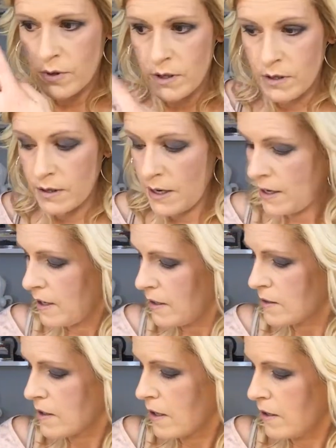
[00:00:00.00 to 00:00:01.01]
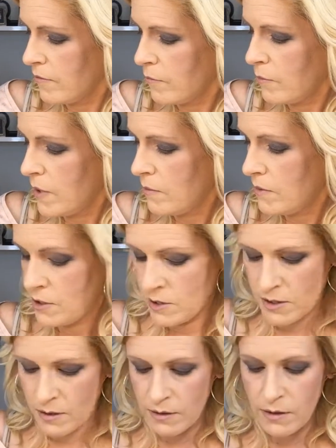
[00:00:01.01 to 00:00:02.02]
one has kind of maybe
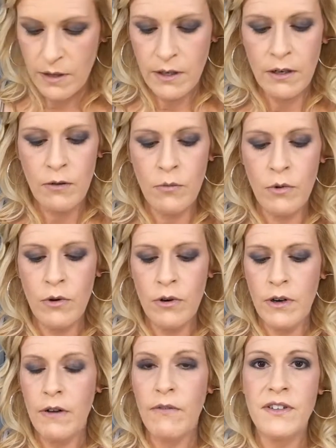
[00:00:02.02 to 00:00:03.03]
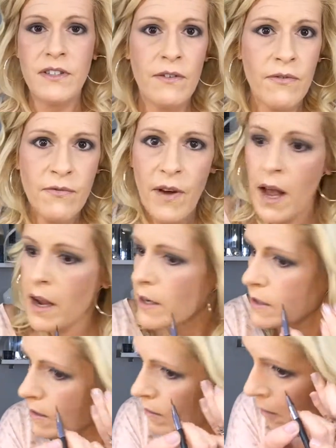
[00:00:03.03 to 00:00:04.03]
just a little more of a
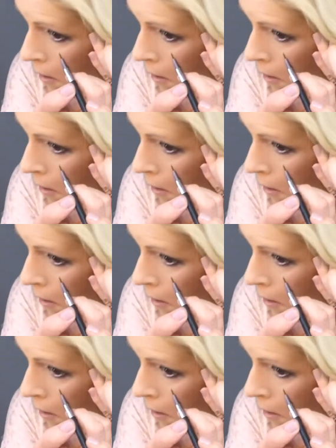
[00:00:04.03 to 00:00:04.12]
defined